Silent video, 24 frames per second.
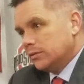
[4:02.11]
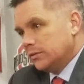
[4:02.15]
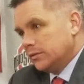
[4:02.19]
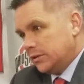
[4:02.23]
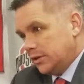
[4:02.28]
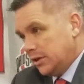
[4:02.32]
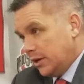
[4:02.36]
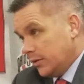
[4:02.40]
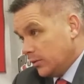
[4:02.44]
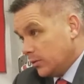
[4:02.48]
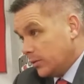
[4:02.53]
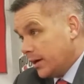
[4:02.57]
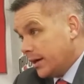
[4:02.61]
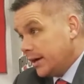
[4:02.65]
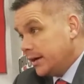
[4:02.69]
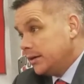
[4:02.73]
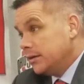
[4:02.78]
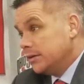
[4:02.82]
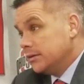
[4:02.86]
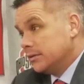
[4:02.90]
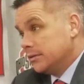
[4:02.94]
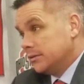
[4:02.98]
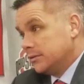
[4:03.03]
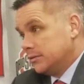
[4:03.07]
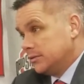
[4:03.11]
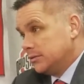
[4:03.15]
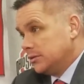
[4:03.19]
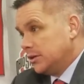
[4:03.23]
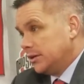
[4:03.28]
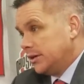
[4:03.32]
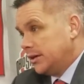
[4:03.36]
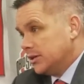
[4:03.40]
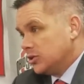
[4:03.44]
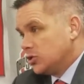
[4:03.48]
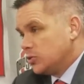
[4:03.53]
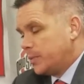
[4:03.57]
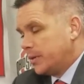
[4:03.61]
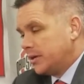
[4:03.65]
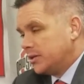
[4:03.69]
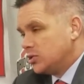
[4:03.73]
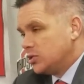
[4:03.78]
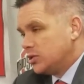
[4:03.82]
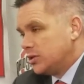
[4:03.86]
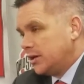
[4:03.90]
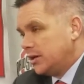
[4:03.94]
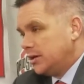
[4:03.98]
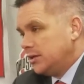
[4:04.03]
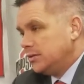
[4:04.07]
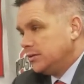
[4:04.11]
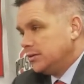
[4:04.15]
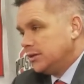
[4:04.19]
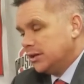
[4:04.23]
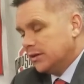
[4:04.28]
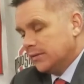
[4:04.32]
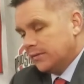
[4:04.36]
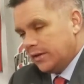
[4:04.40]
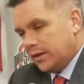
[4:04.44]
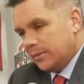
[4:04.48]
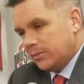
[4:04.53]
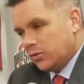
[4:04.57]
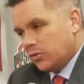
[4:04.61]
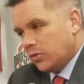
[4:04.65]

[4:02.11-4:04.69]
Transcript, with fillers: the other night against Penn State. Give them